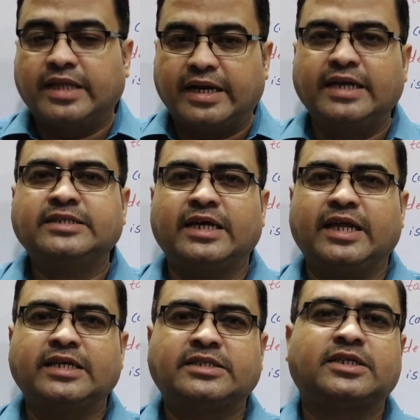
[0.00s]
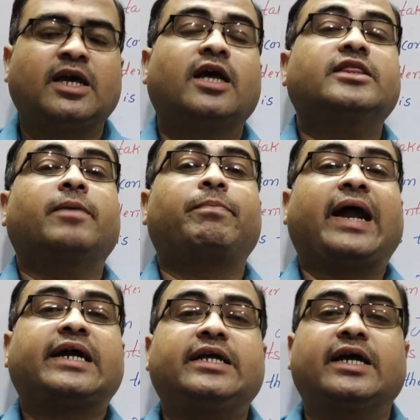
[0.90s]
The reason is the
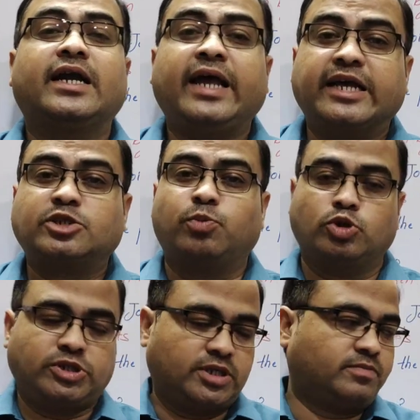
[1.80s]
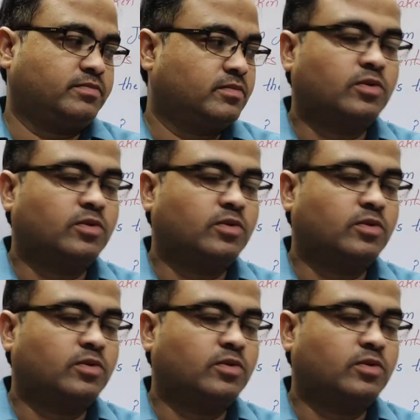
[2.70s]
practical exposure.